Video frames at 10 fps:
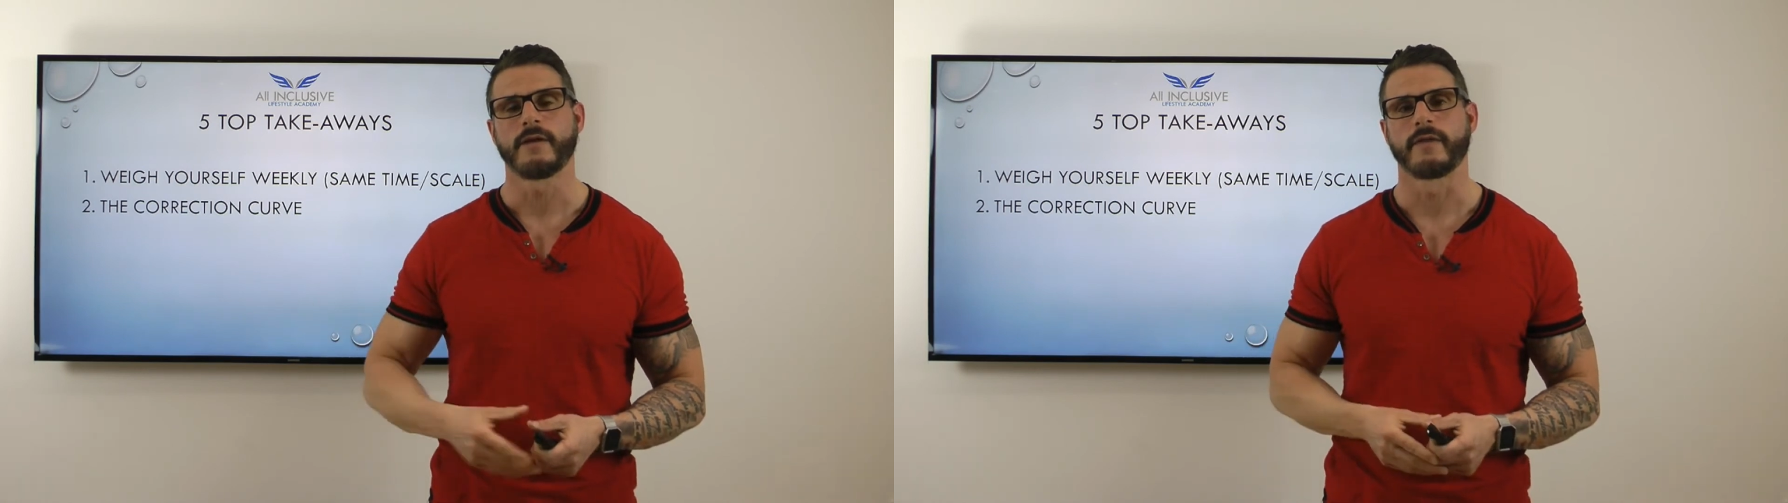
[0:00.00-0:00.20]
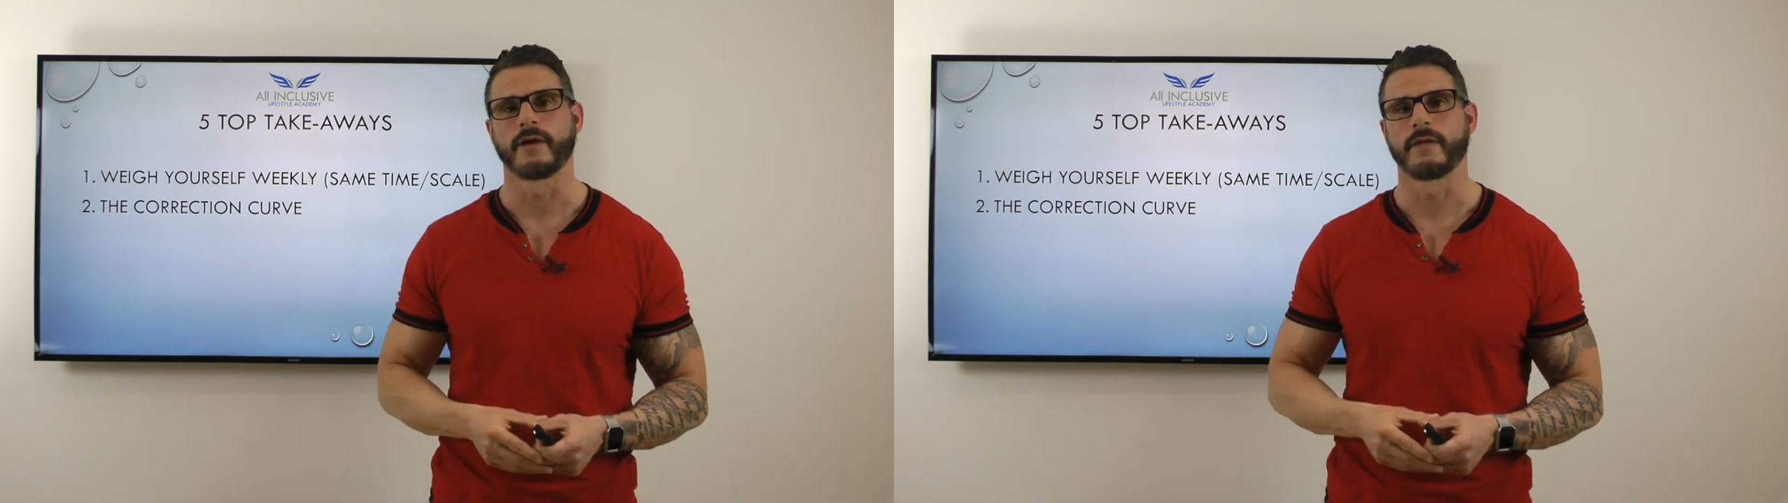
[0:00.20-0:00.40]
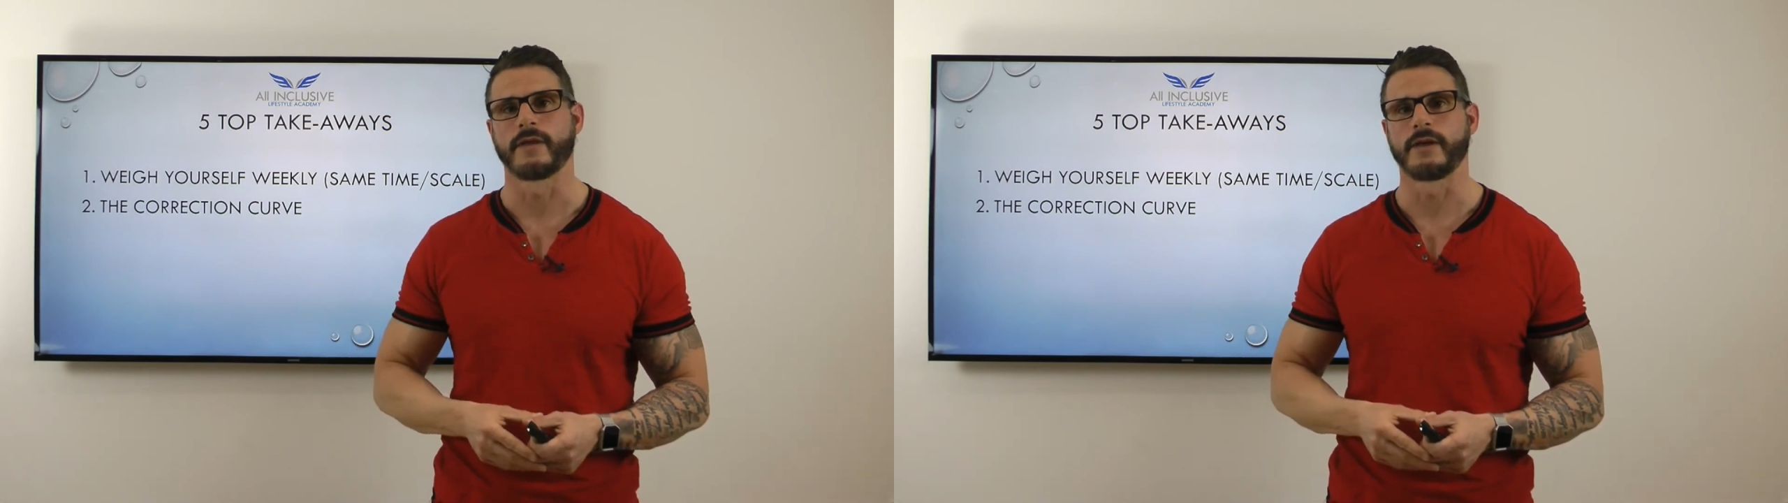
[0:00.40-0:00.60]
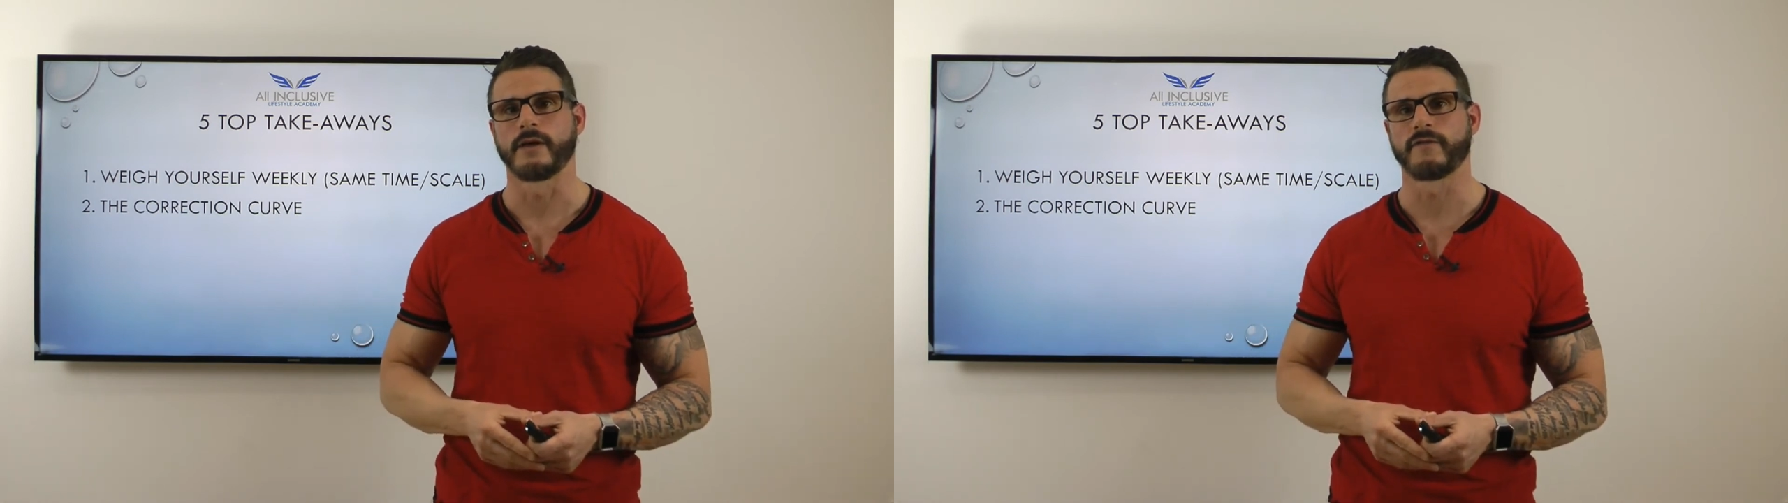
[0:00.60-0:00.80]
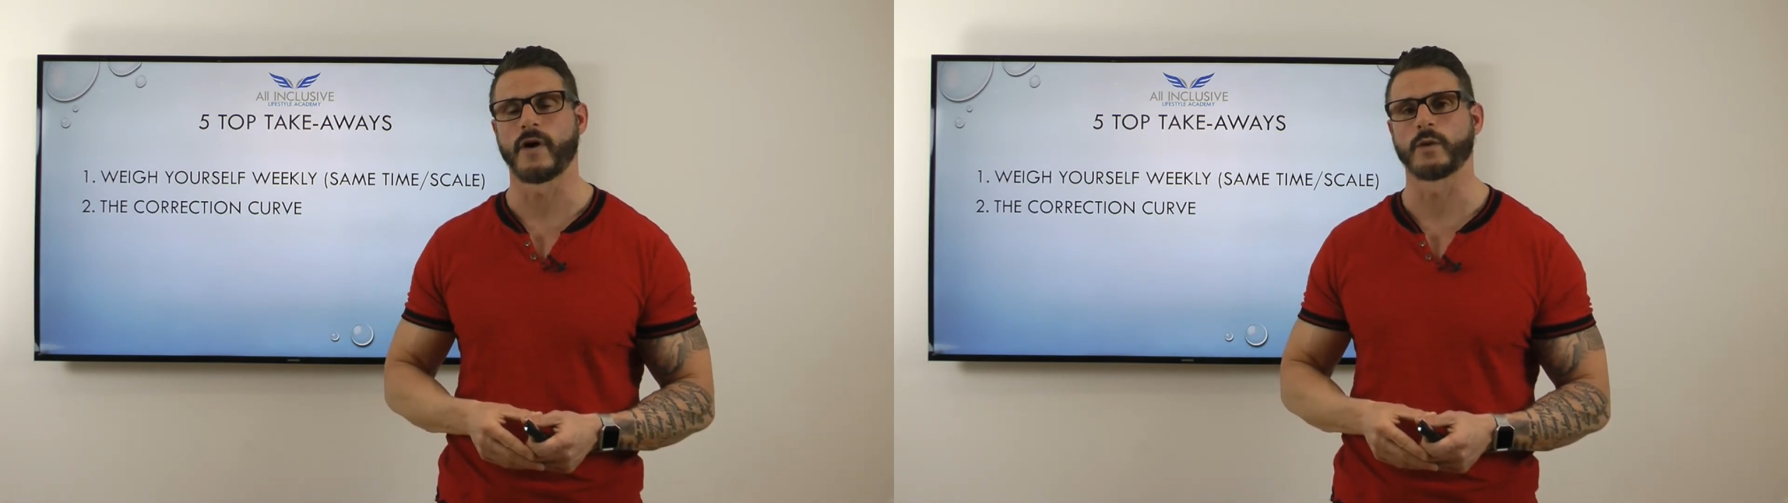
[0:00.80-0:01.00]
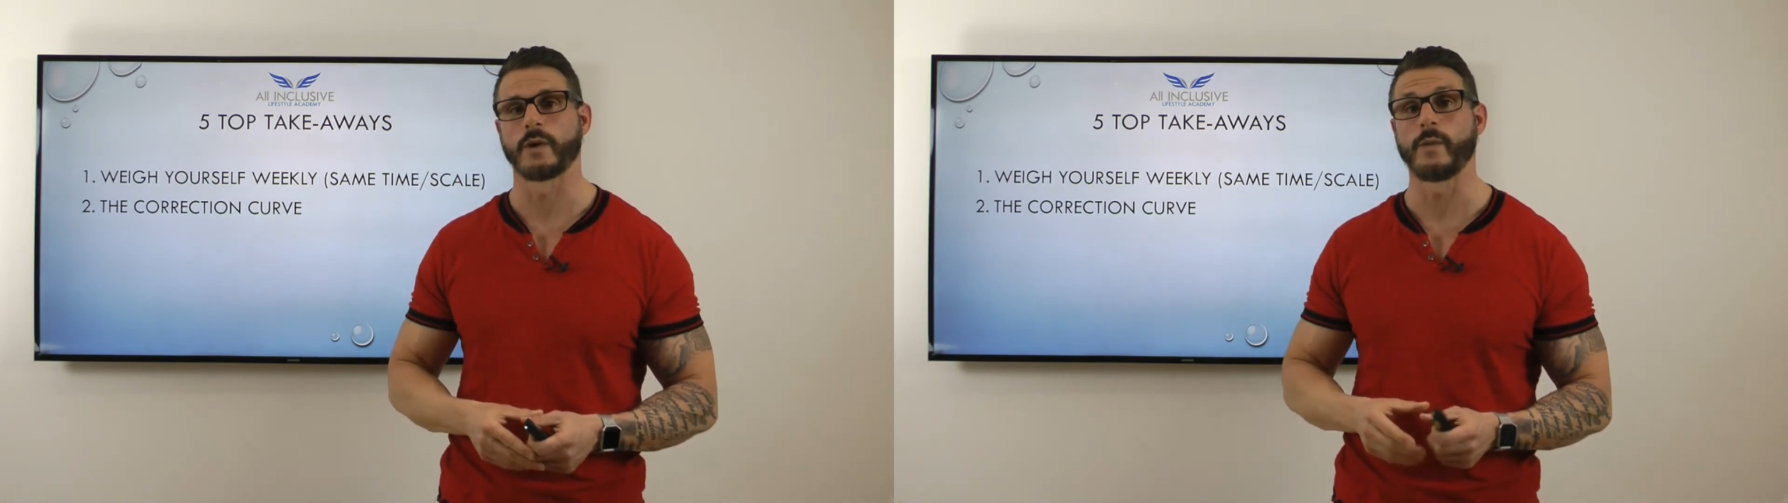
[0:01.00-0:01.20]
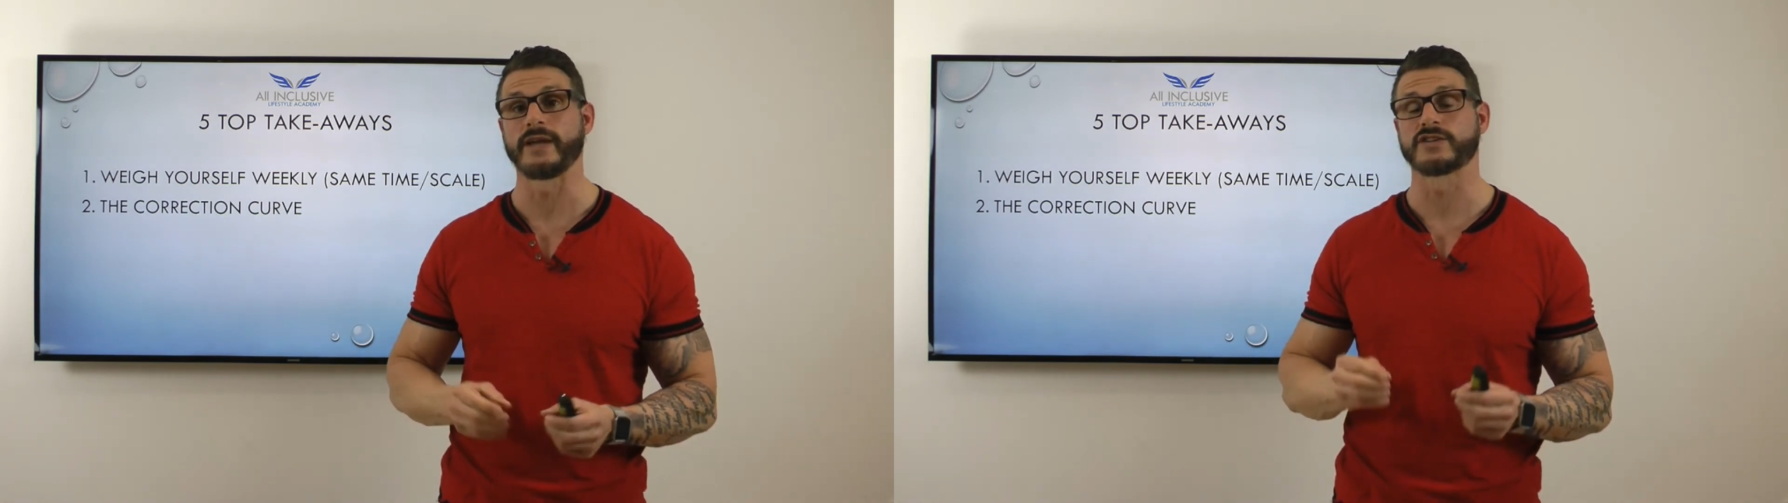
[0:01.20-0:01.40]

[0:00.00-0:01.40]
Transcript: the following week.